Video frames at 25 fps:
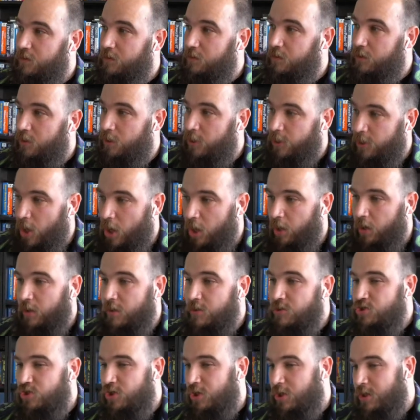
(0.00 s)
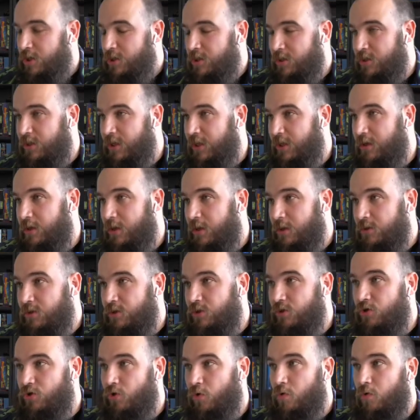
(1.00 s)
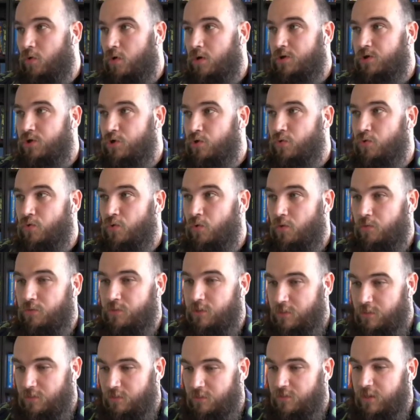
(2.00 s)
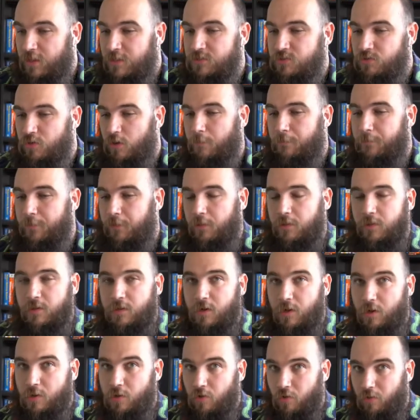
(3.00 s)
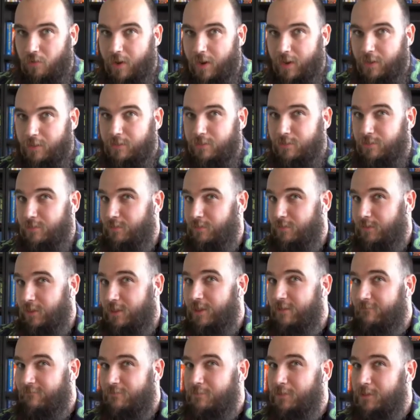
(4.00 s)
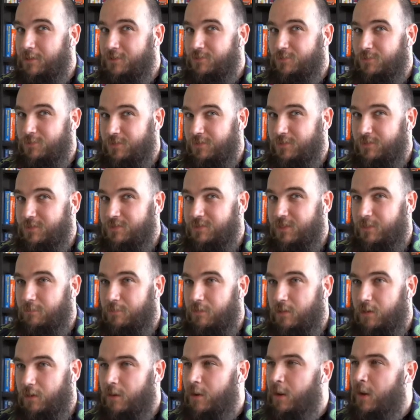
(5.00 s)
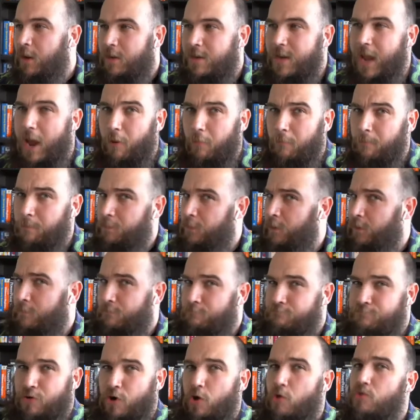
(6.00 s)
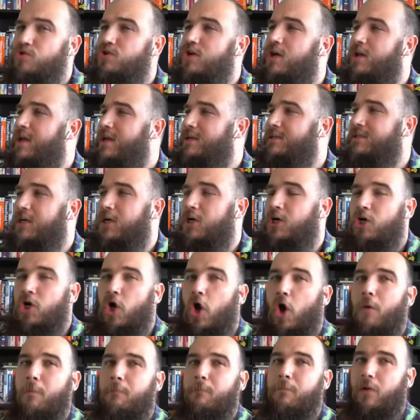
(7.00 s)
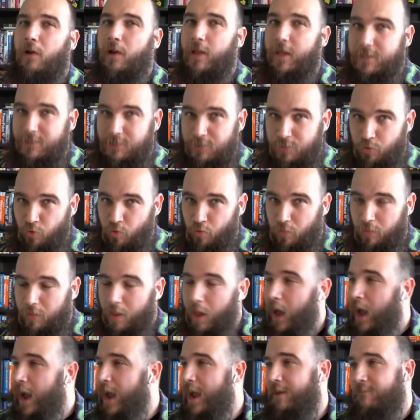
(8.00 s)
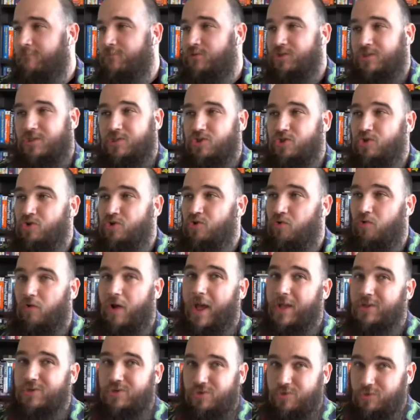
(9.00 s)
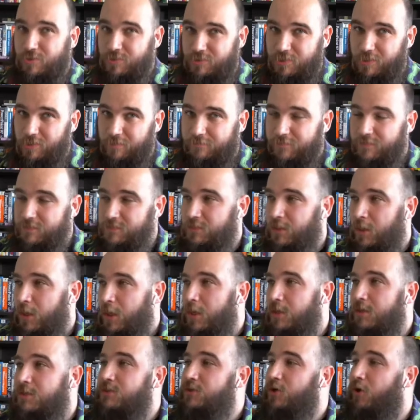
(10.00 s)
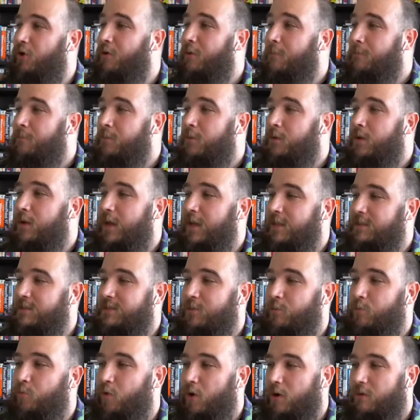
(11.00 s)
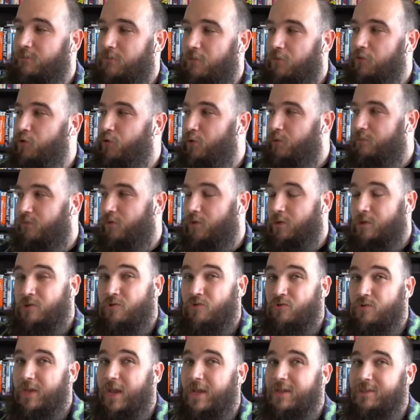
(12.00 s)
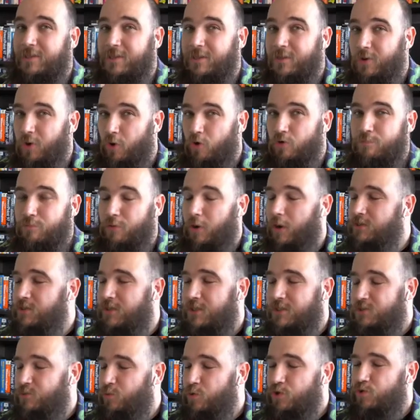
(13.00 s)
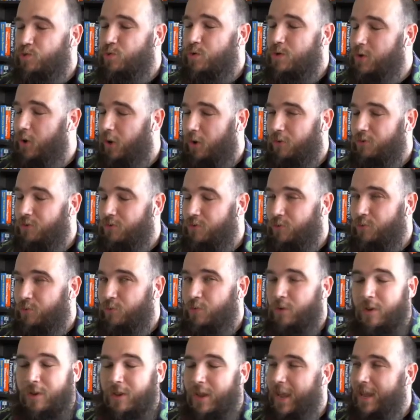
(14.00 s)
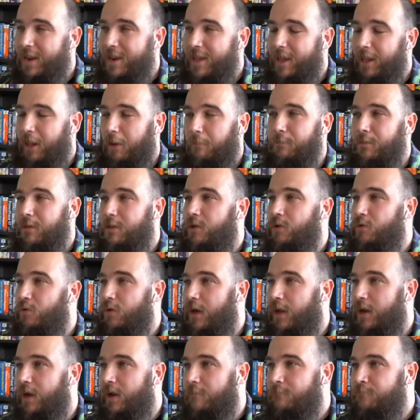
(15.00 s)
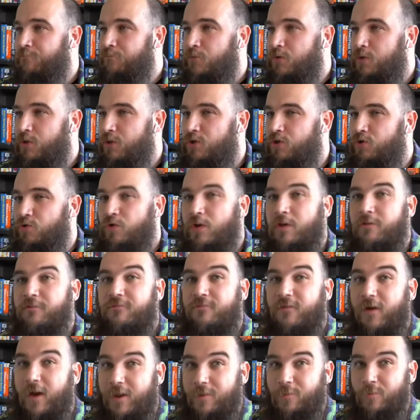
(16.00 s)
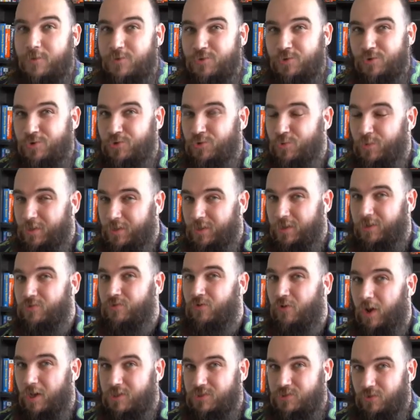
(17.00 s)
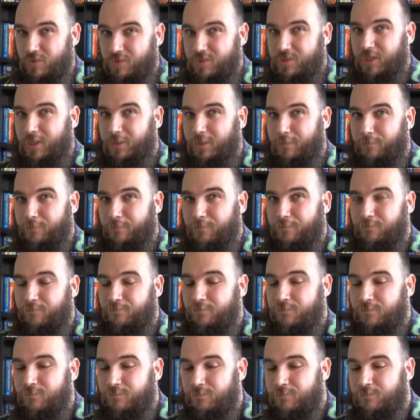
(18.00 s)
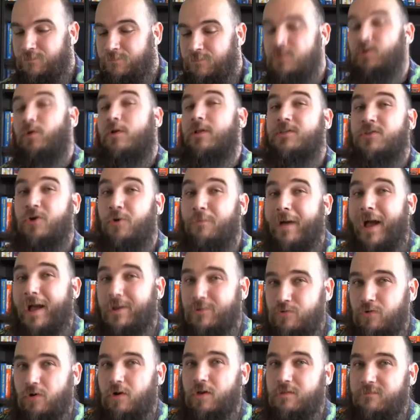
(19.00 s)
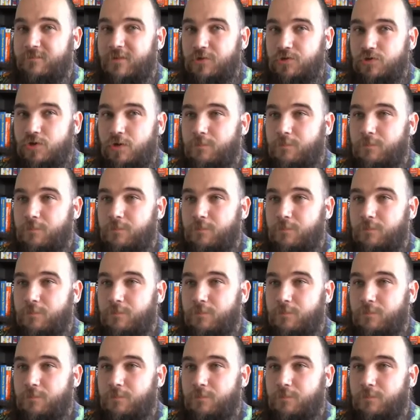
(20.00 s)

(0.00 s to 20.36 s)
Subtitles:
knowledge that your tool, that the things you are building are correct, that everybody's using the same thing. Now, Progen is a complex tool. I have just scratched the surface. So it's a wonderful tool for creating code projects, which we all do, and helping you kind of unify what you're doing across your team. So let's go back to our adventure.